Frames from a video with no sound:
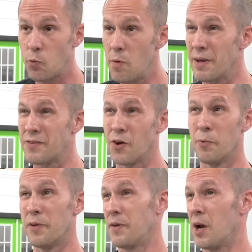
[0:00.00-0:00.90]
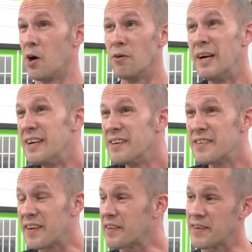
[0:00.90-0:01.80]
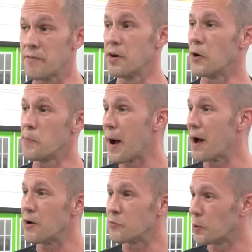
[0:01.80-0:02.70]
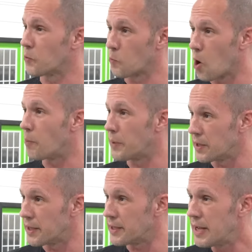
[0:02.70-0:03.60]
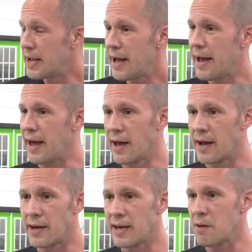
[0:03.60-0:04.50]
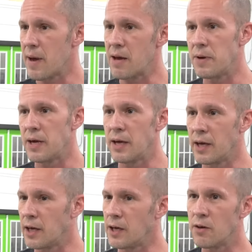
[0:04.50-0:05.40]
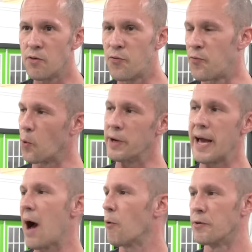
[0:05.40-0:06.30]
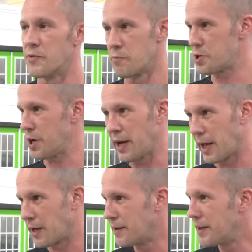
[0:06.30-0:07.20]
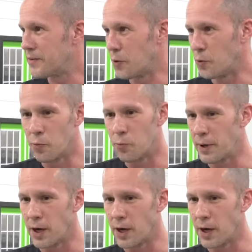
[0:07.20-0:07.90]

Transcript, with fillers: we may start with, you know, six, 700 pounds worth of raw billet, and it may be 40 hours of machining to, right.